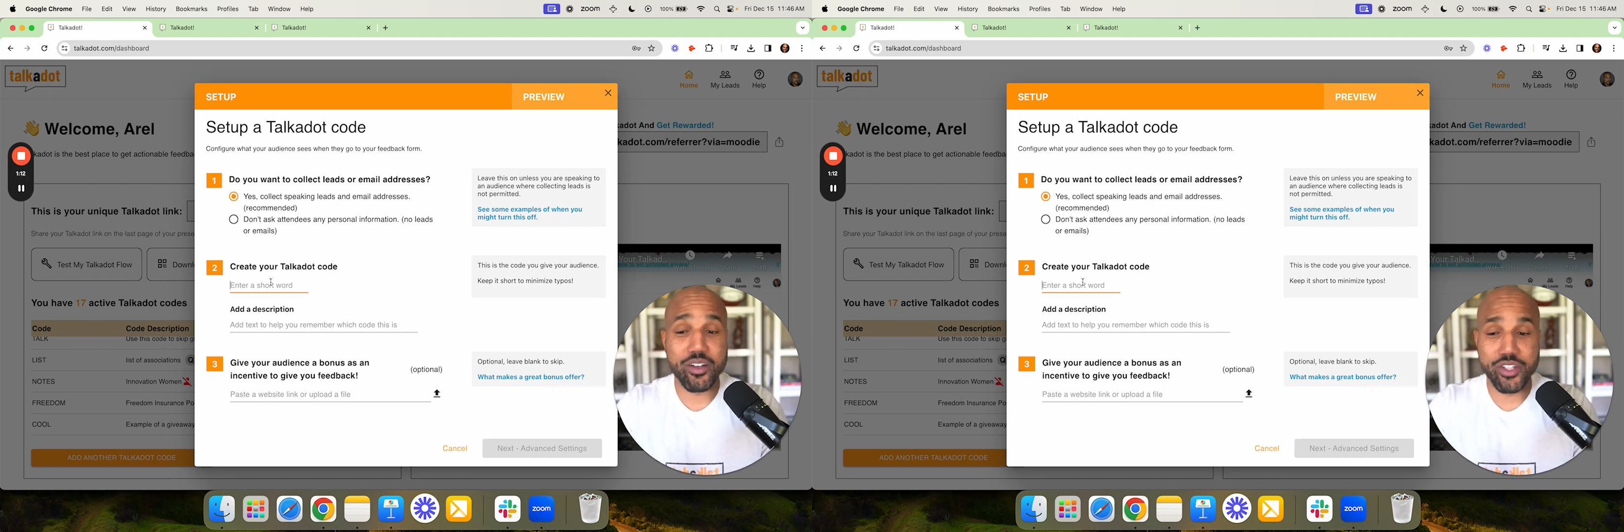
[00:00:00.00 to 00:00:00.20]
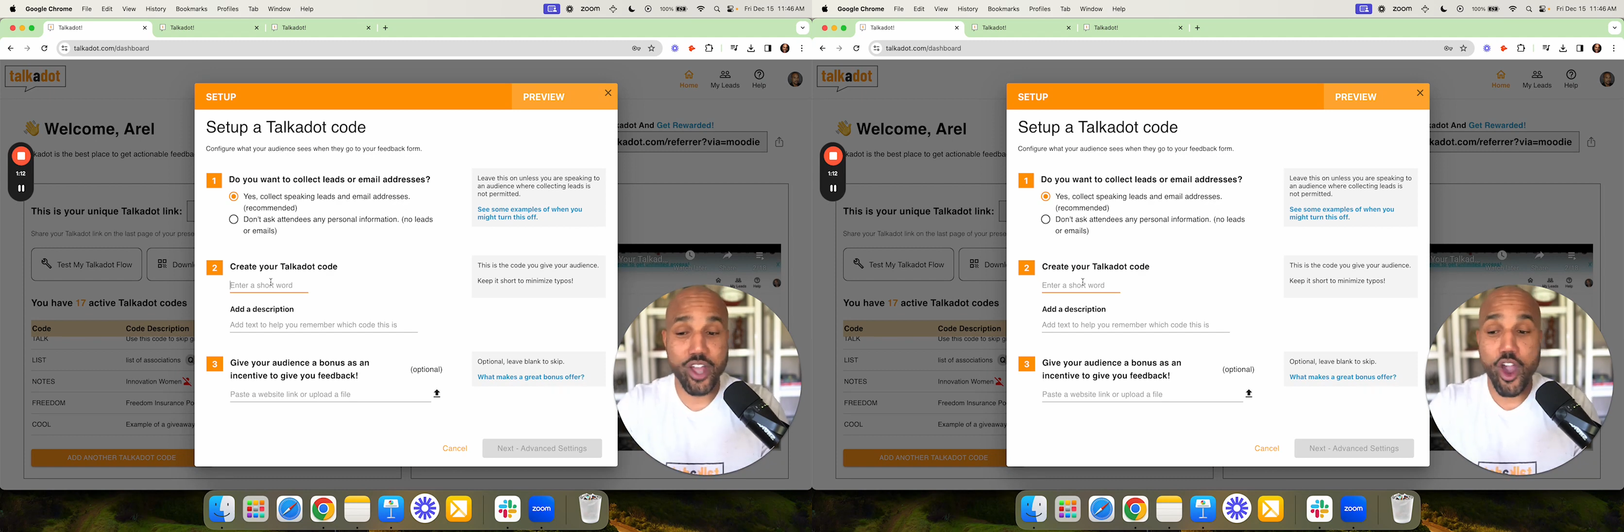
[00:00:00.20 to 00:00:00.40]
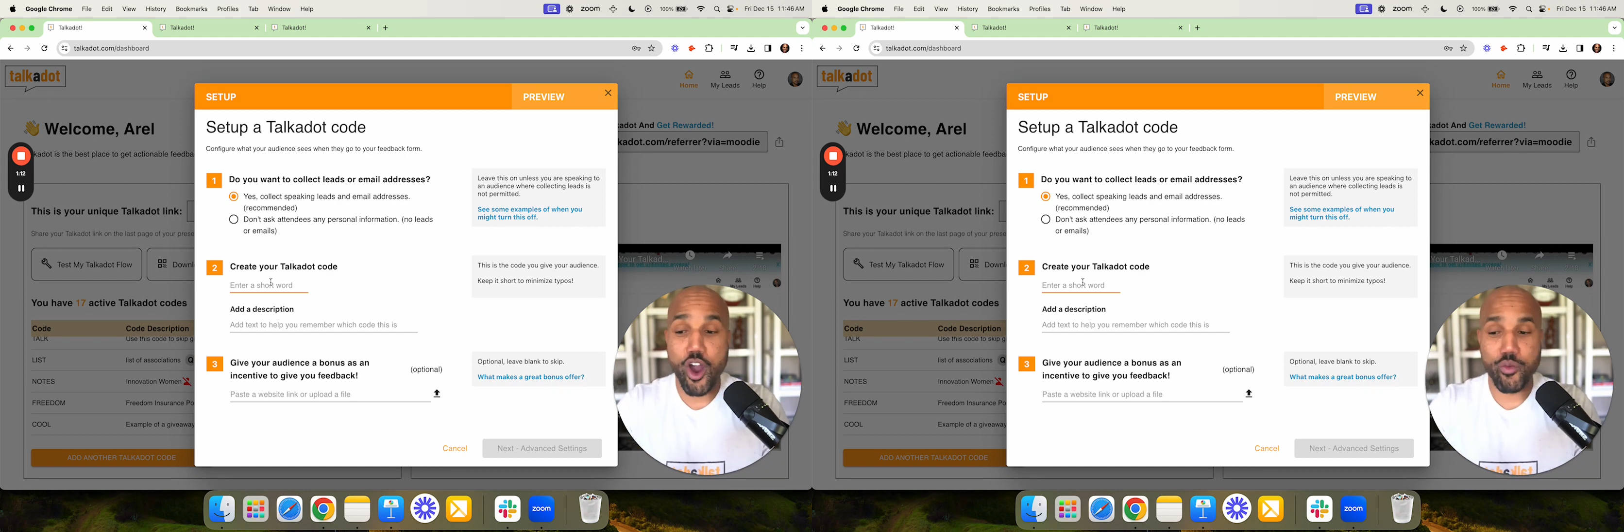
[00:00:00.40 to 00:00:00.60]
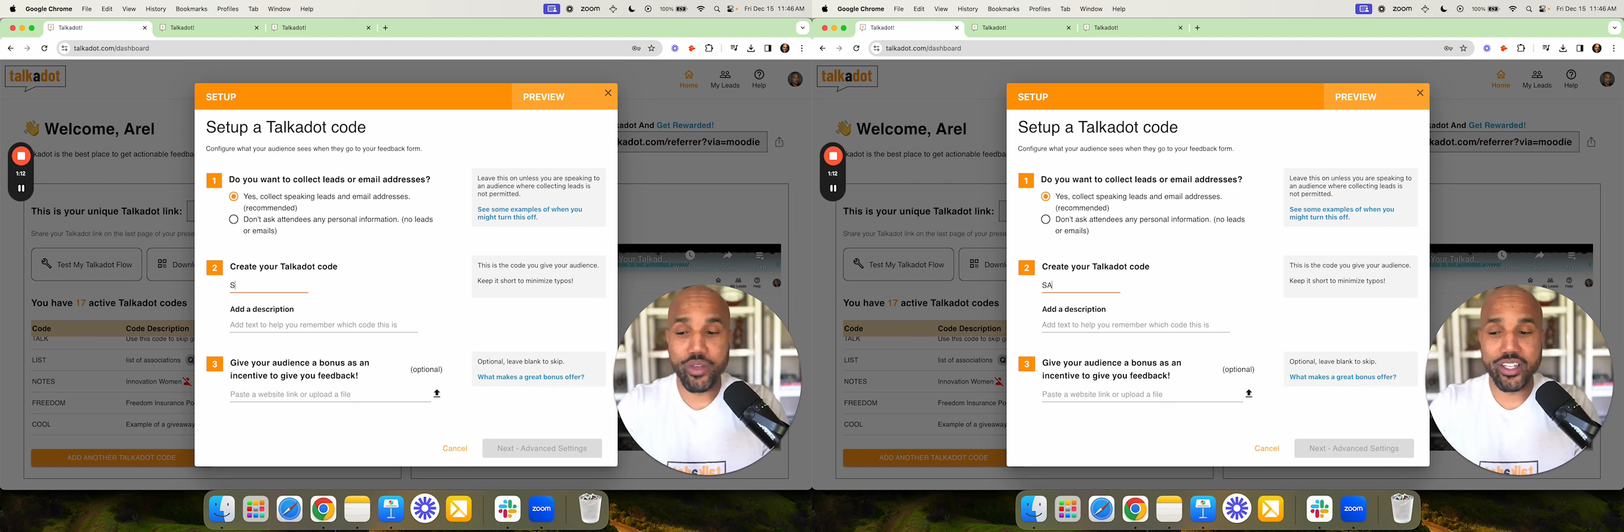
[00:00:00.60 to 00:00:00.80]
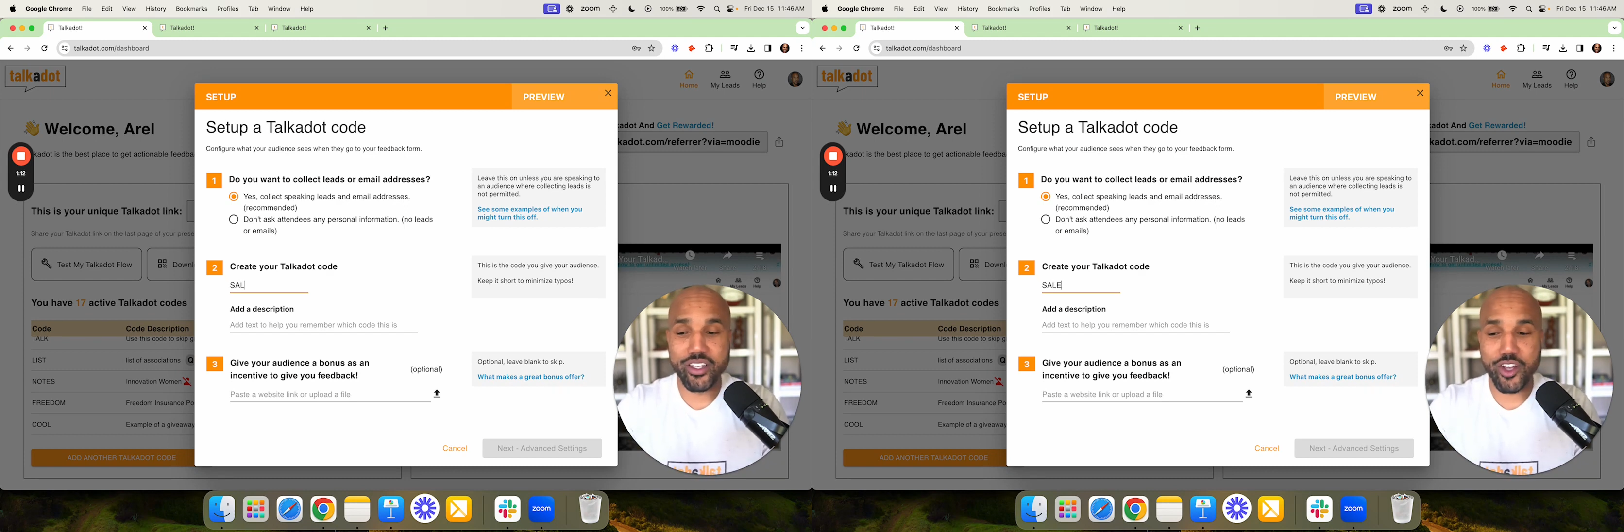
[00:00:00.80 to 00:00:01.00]
a really good
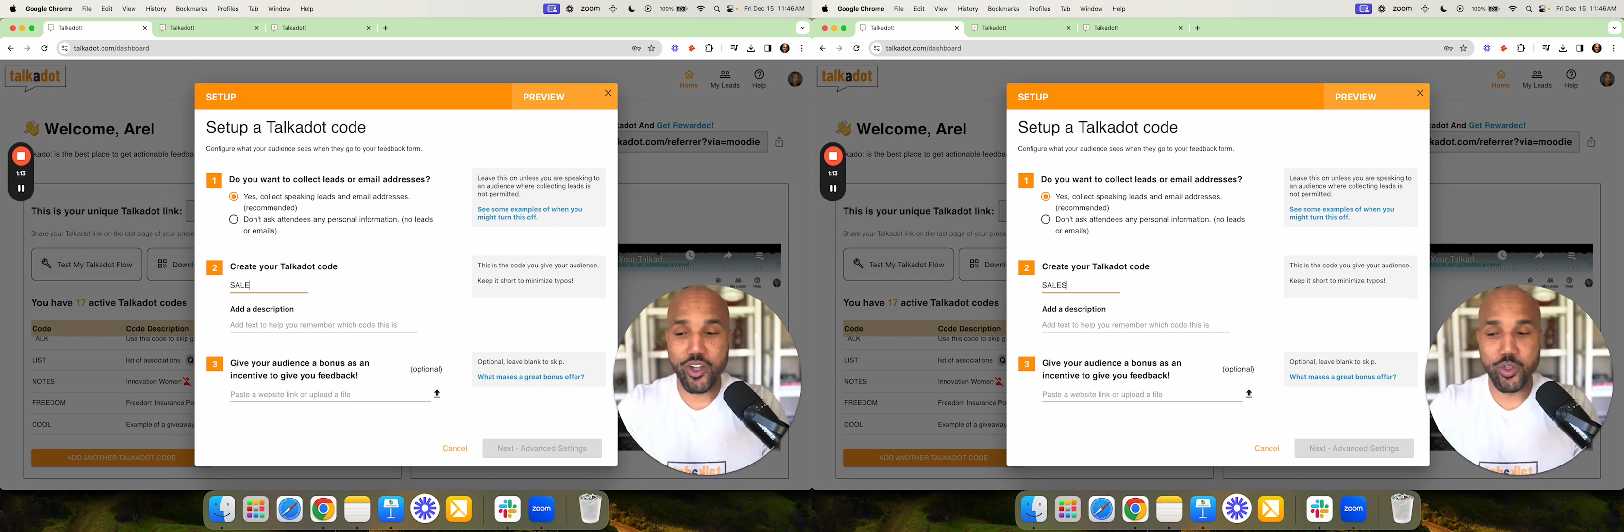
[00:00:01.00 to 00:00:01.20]
code would